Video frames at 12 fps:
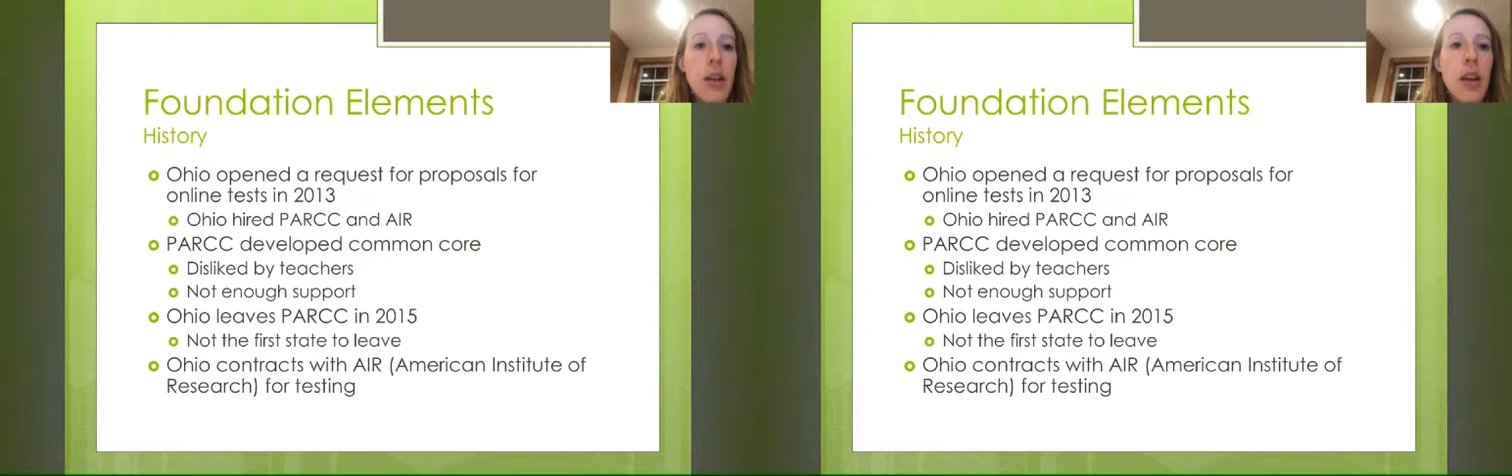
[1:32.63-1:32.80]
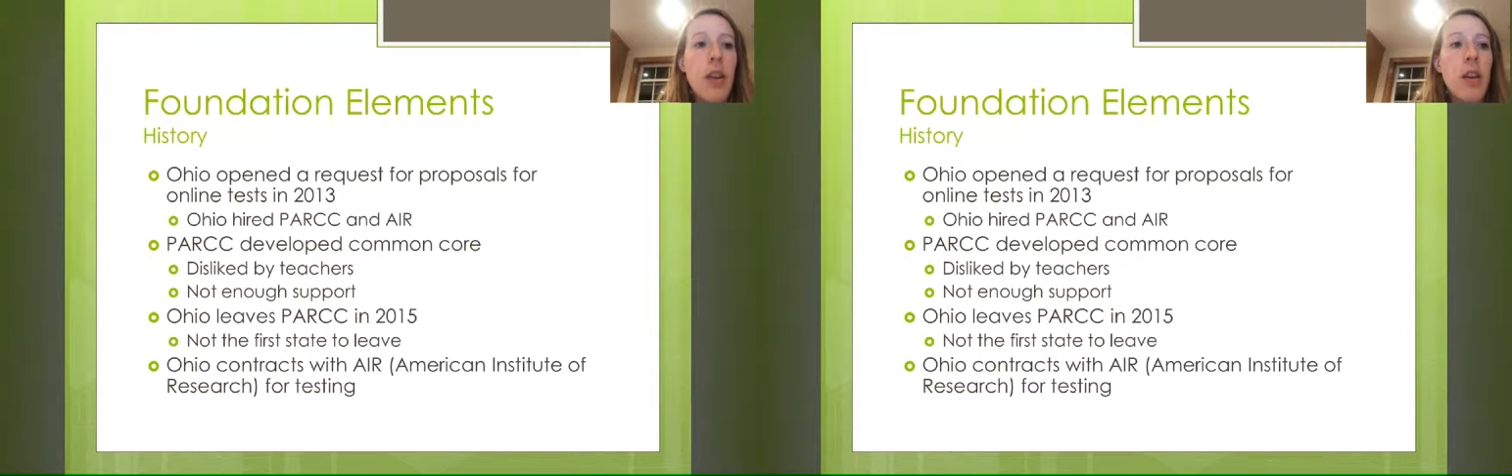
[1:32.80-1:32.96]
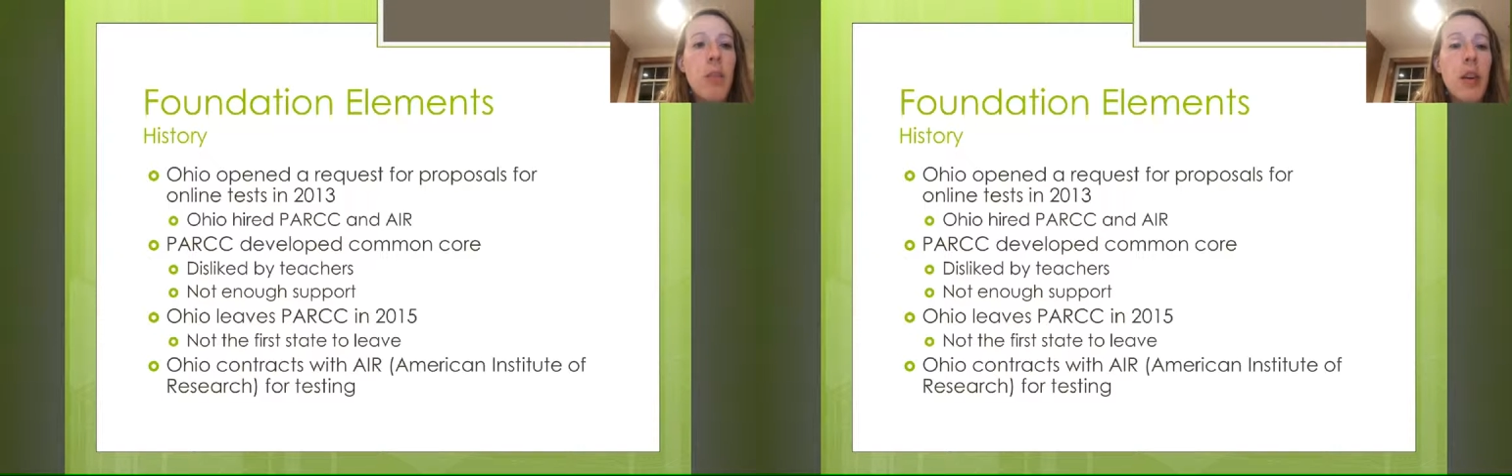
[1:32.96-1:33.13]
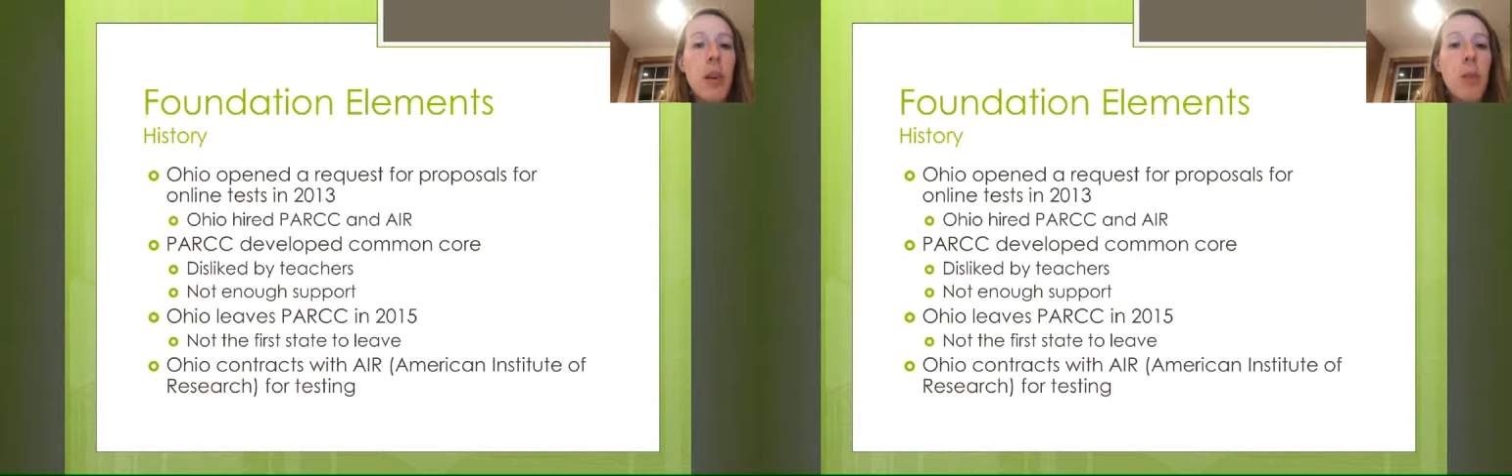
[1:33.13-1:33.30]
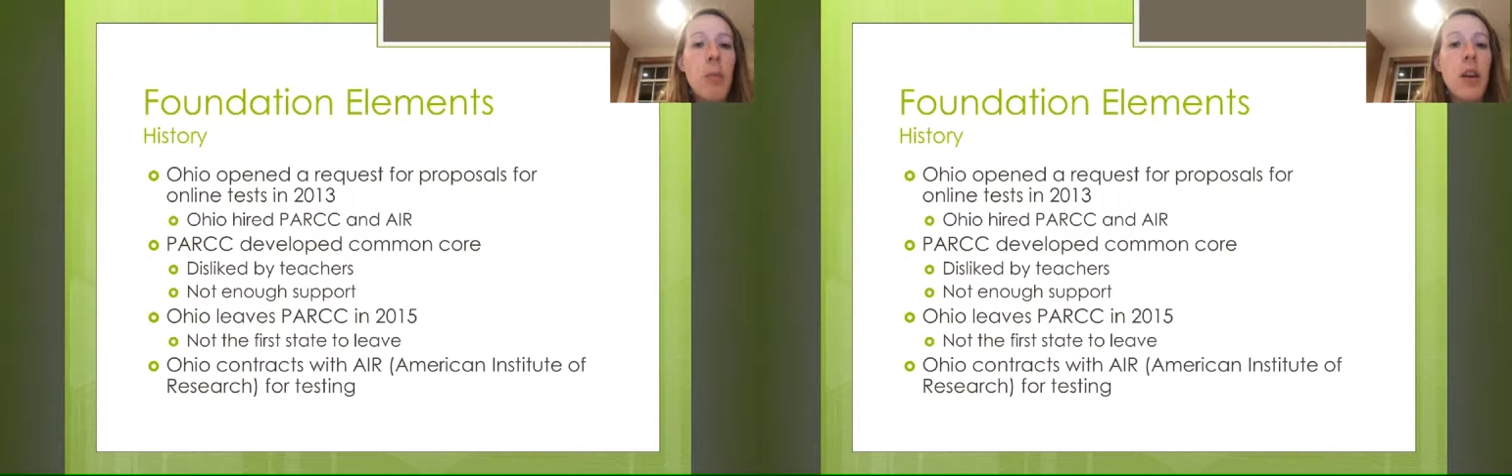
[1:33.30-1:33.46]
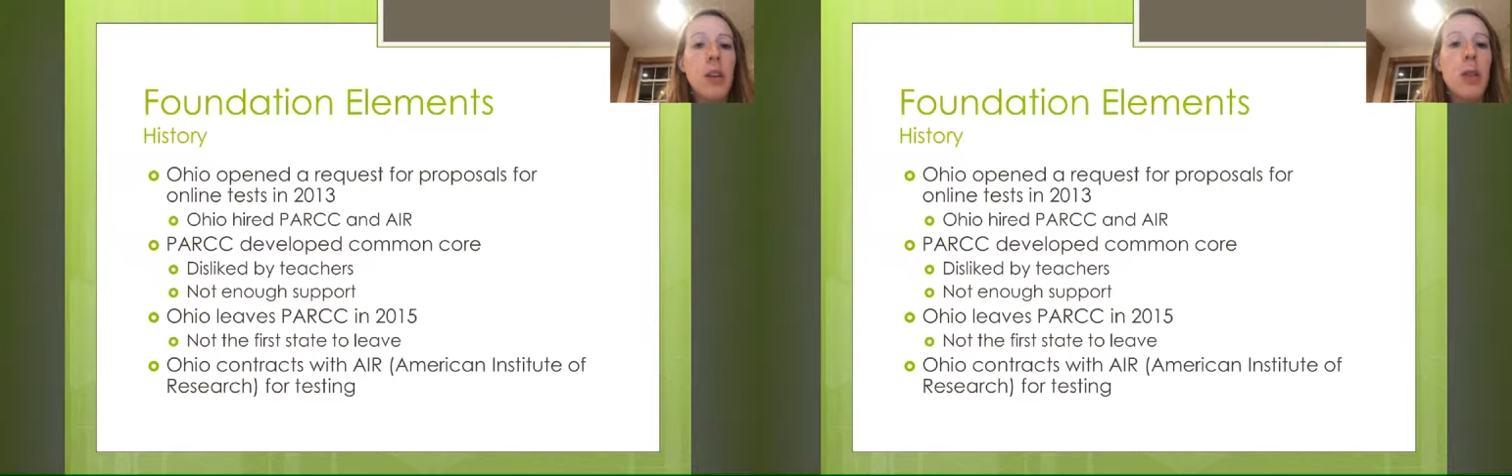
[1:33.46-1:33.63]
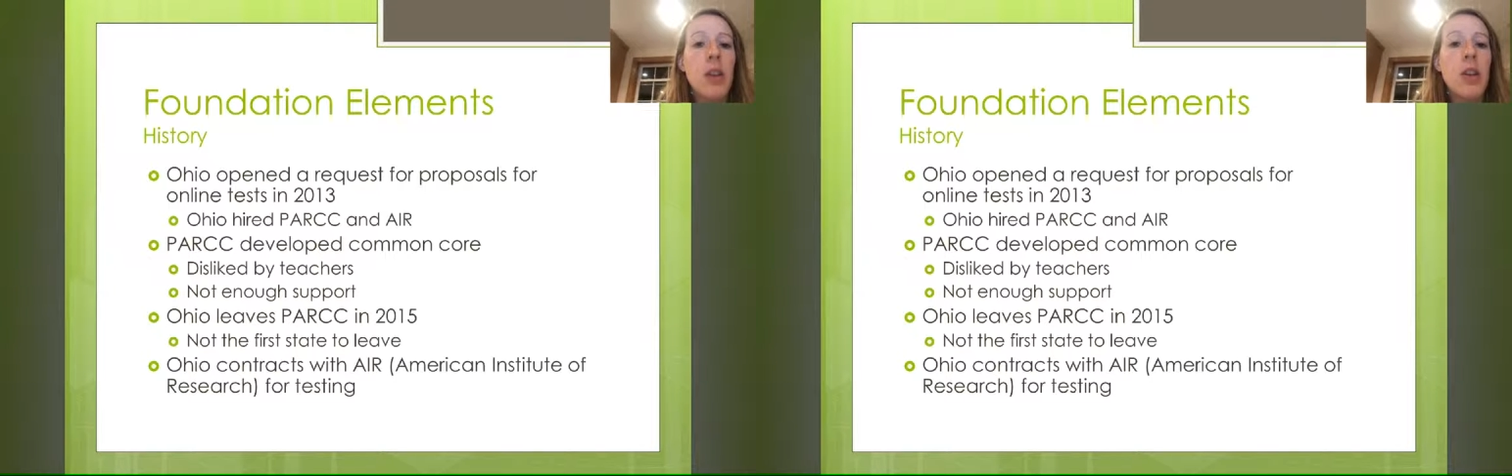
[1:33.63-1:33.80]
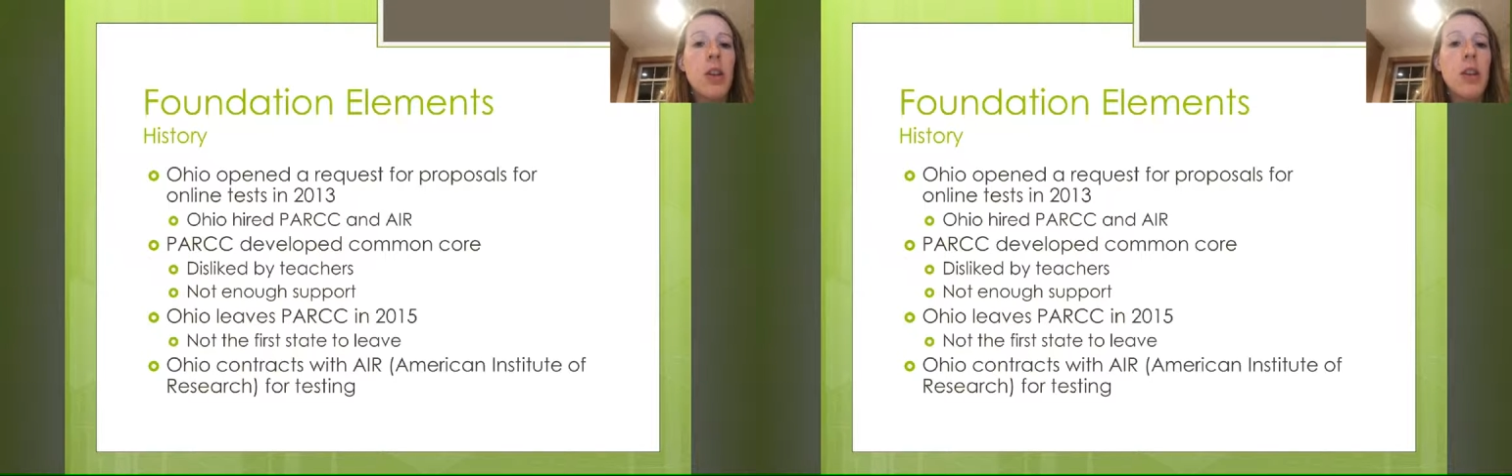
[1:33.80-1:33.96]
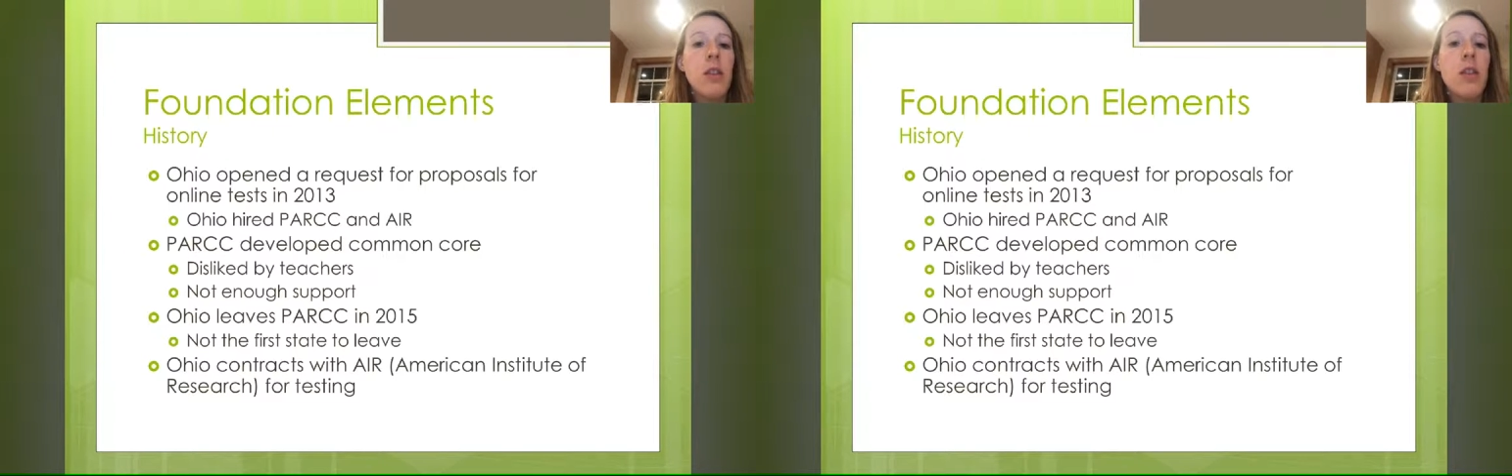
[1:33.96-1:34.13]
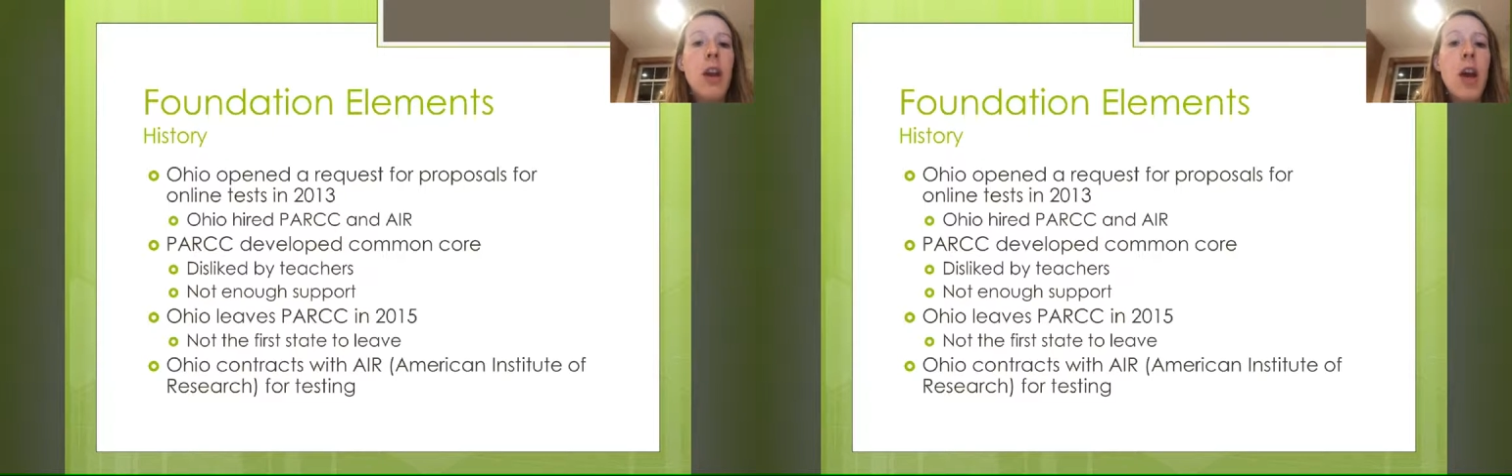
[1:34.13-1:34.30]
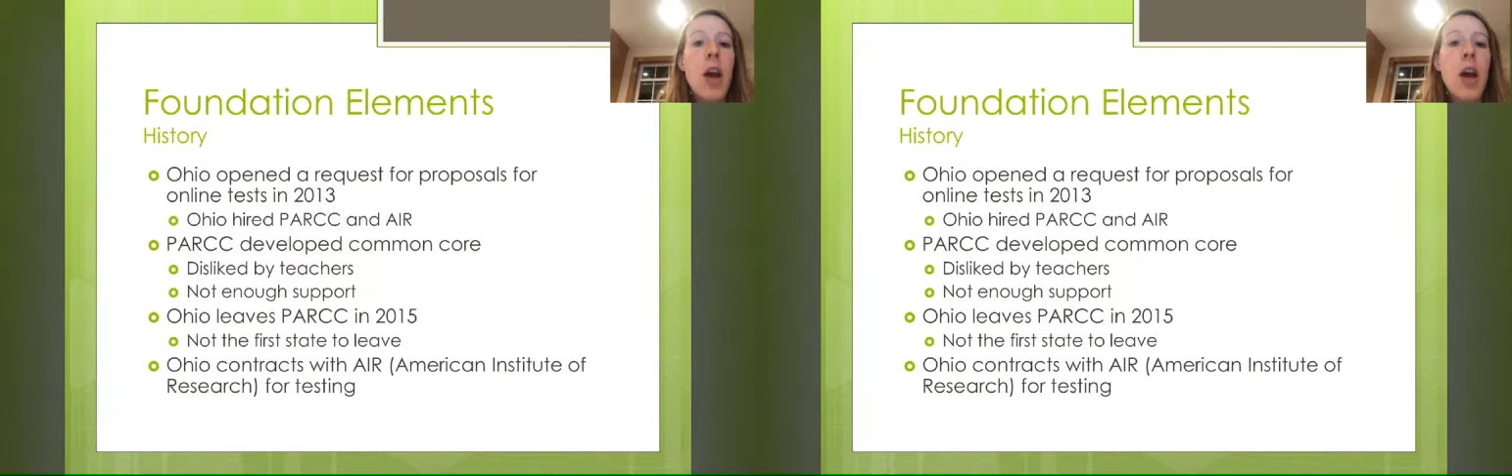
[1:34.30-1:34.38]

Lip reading: and then develop test questions